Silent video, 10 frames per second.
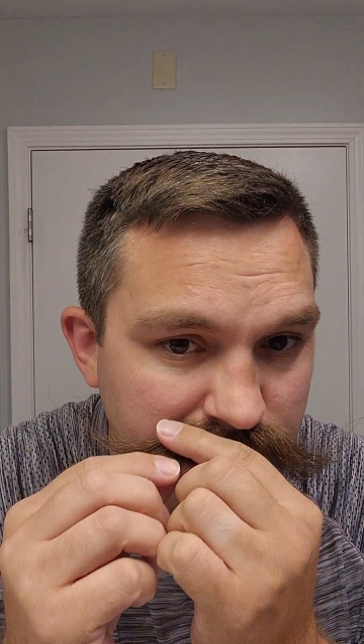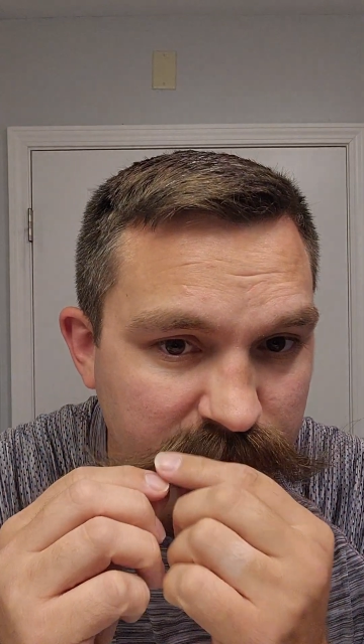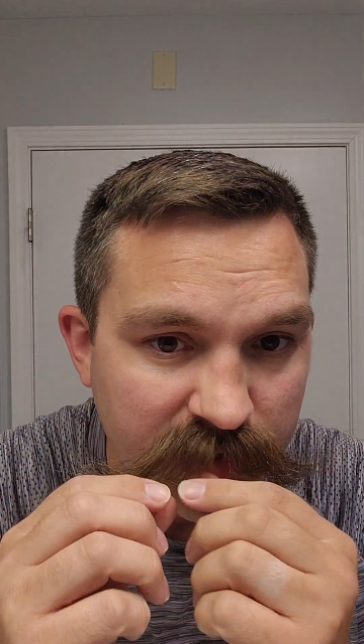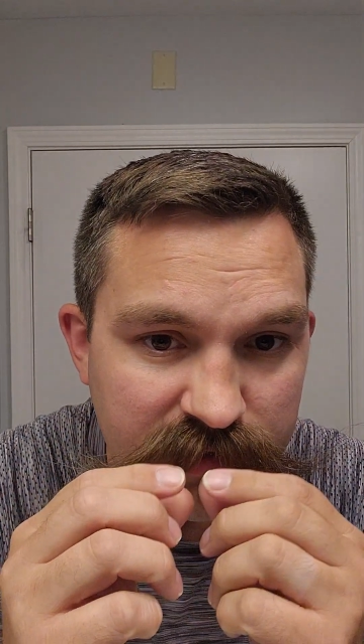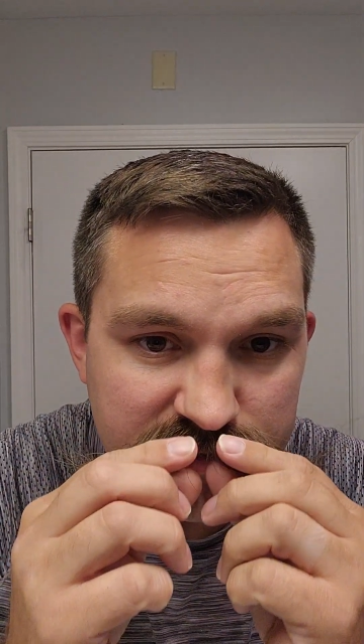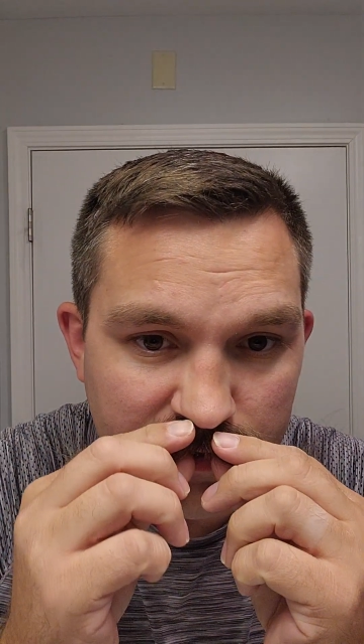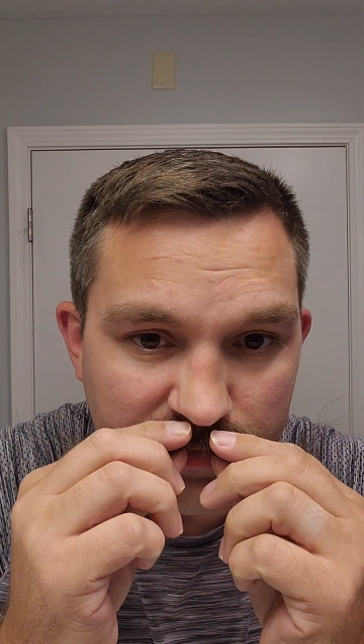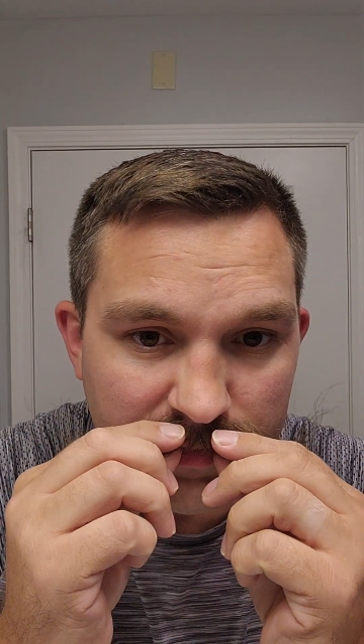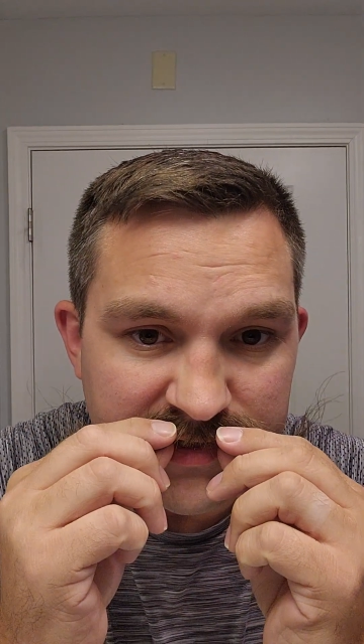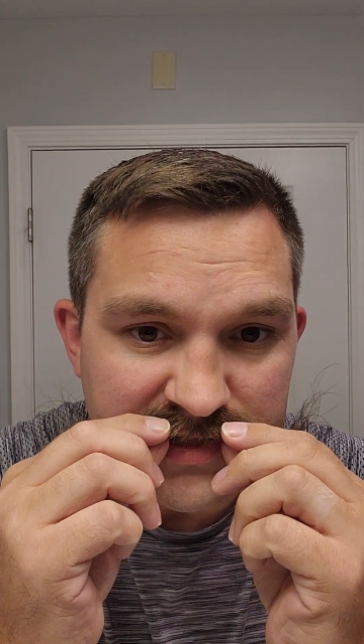Okay, start
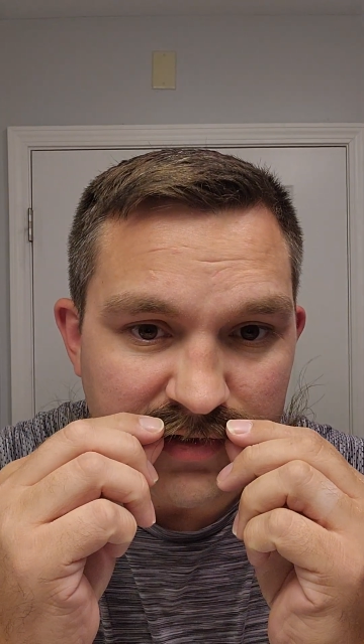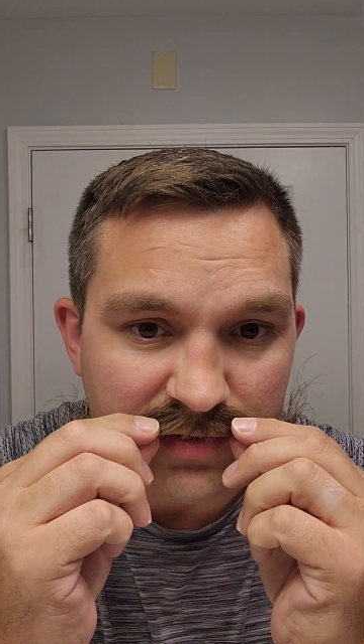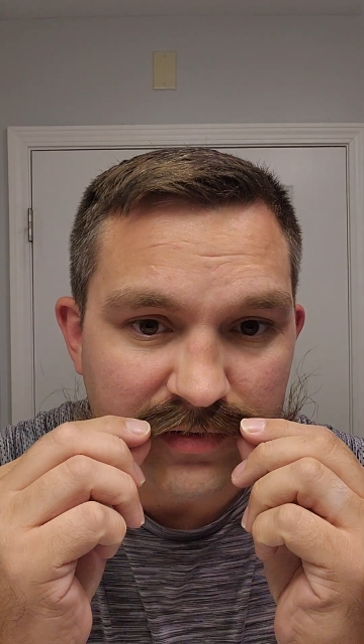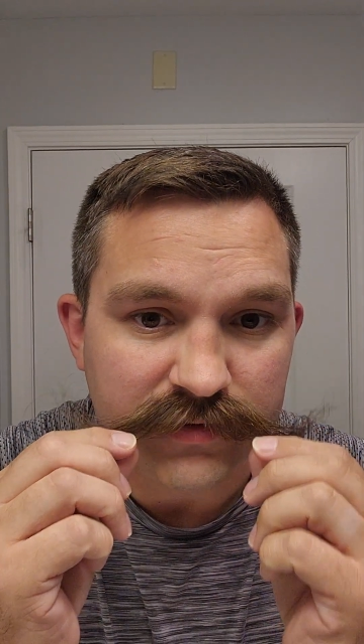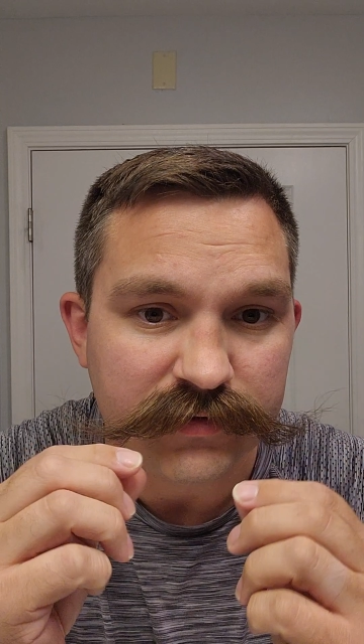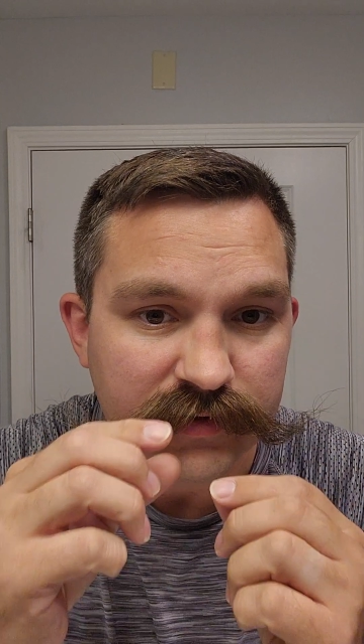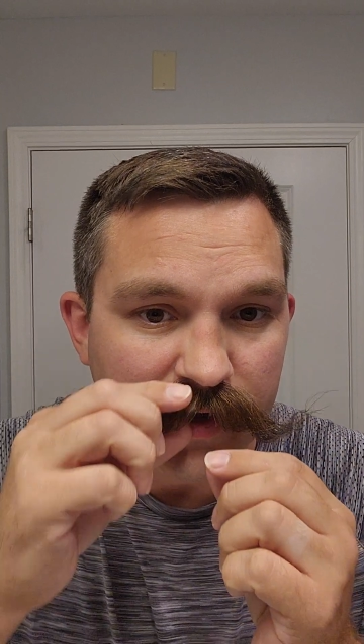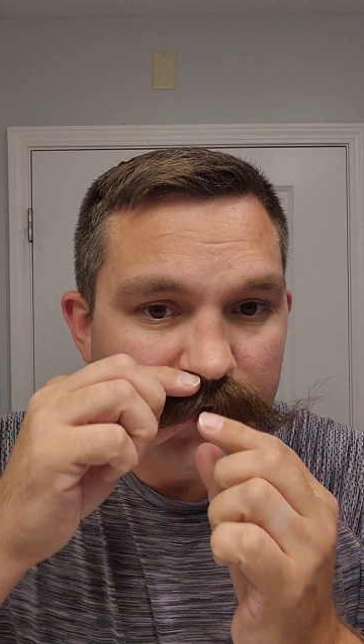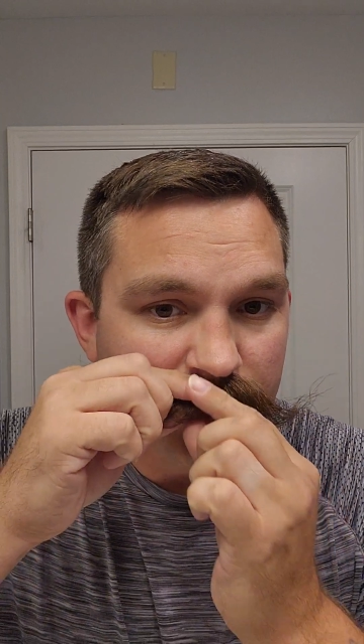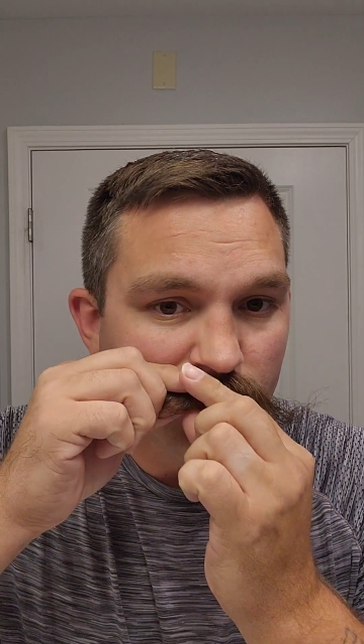from the center
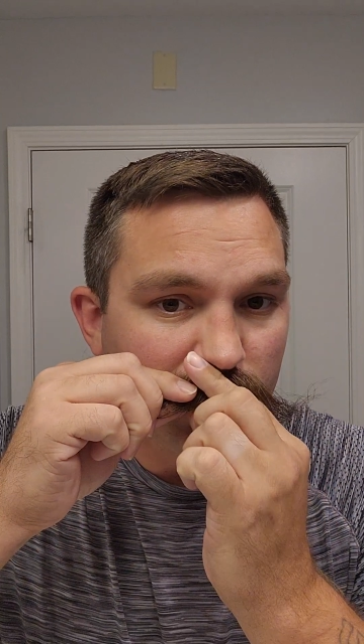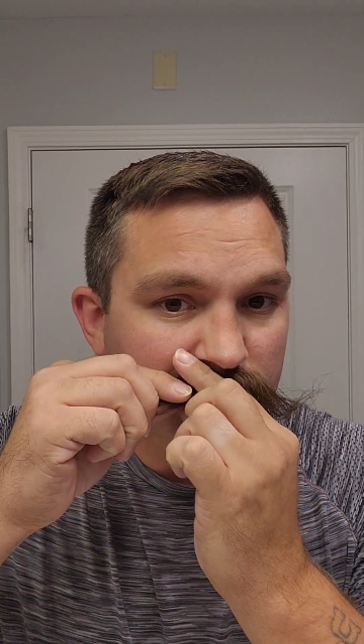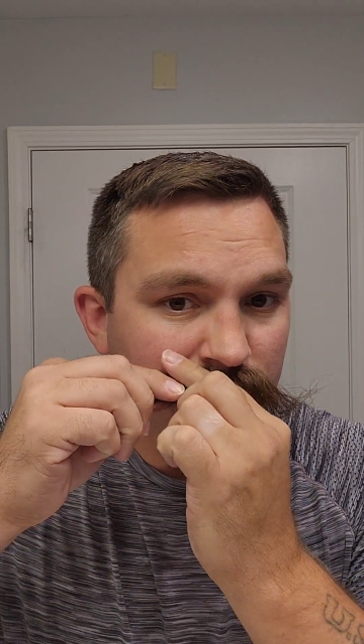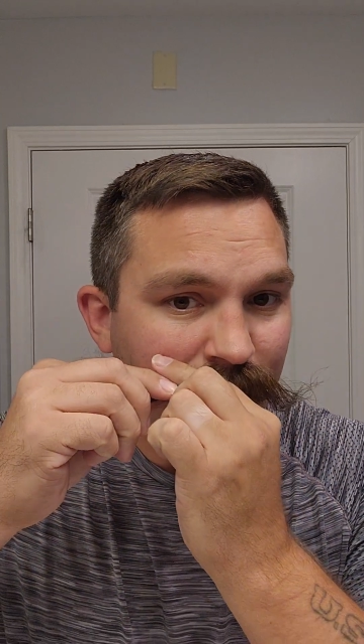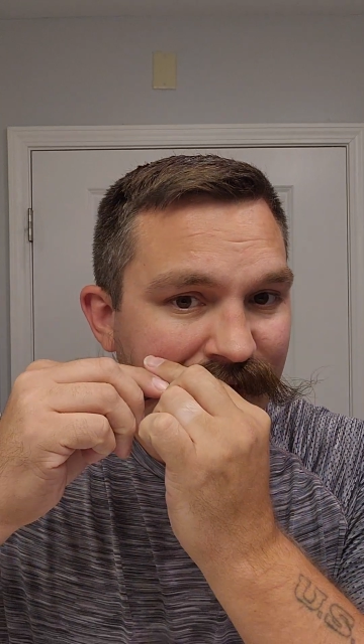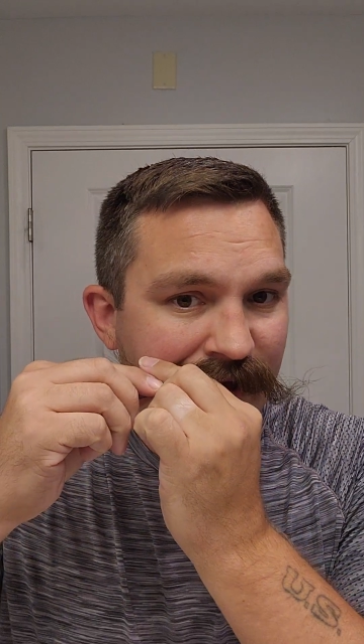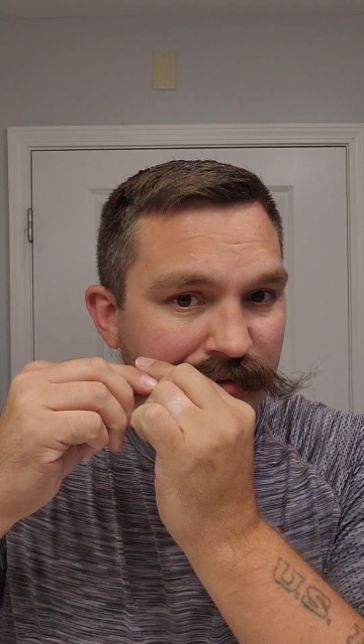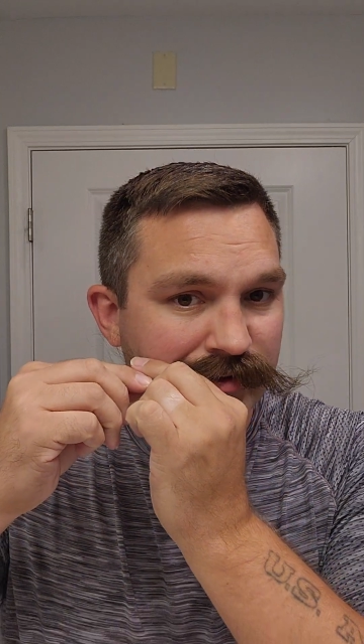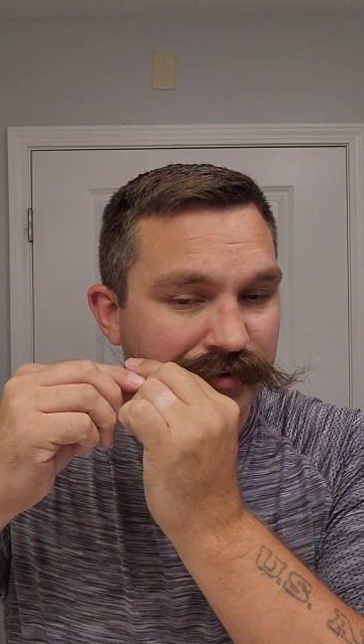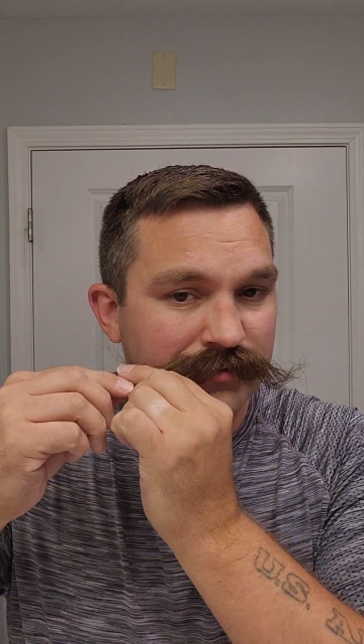and then work your way out.